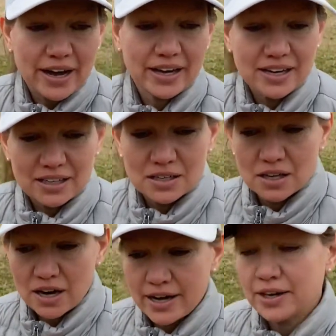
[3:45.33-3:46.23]
I had
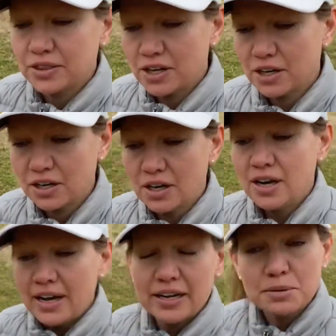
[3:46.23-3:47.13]
gone out there,
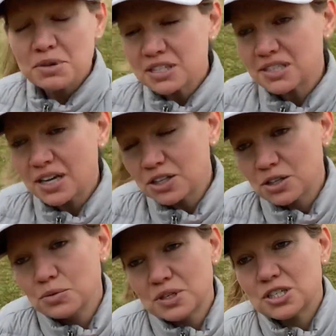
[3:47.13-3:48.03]
and I'm not telling
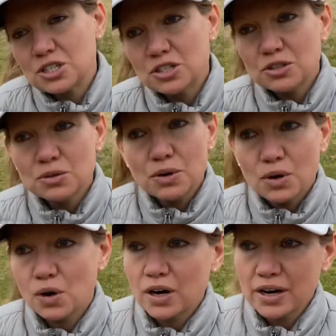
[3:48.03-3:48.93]
you what to do
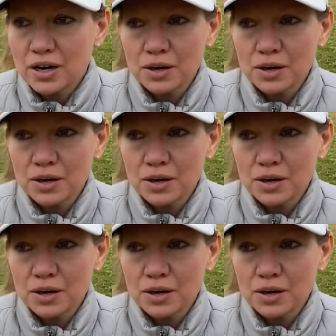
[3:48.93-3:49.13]
or,